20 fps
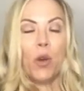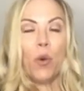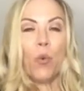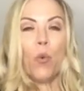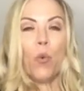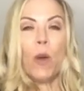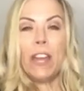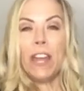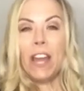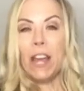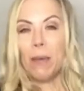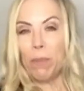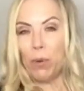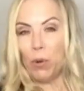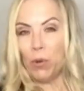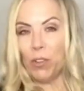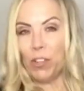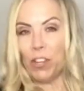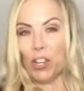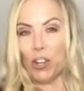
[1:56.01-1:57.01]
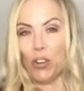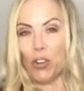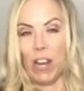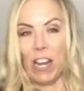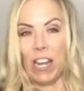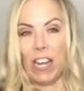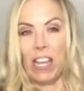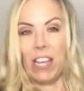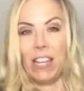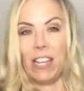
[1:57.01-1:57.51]
when I pull their
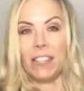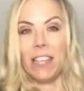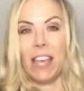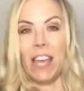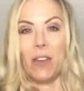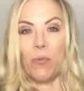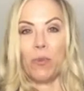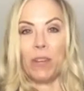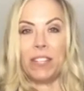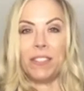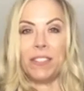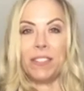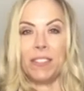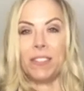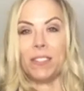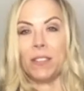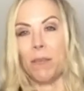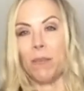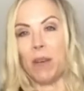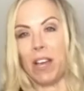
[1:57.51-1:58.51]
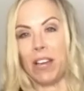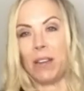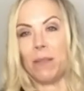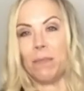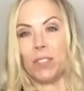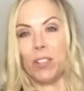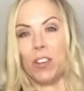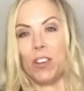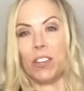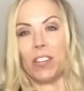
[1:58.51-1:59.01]
credit and we see some
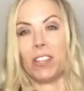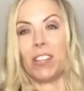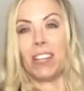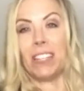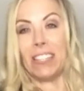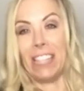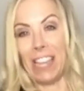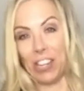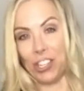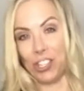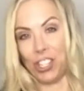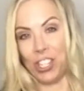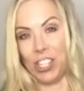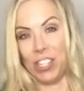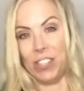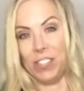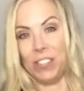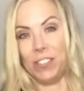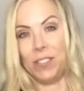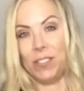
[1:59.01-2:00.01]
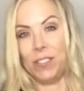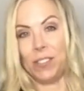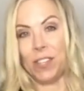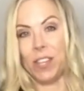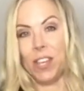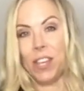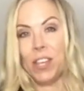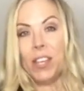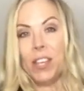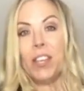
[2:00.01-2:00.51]
items on collections,
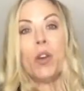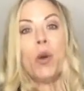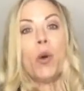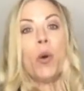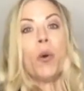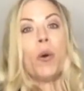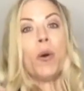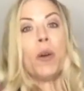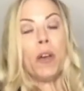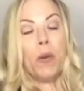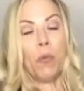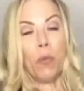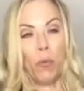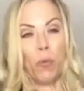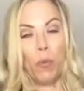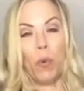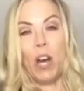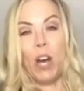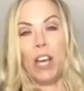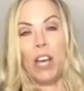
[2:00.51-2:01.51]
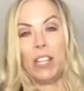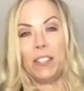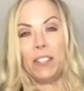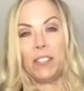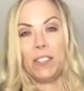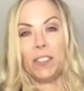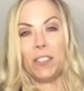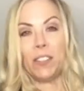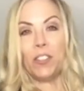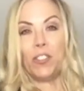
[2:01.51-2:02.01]
what
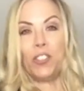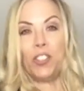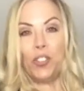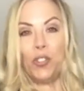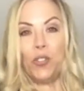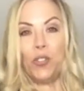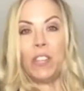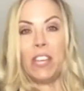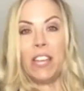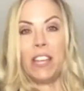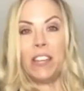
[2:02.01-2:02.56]
do they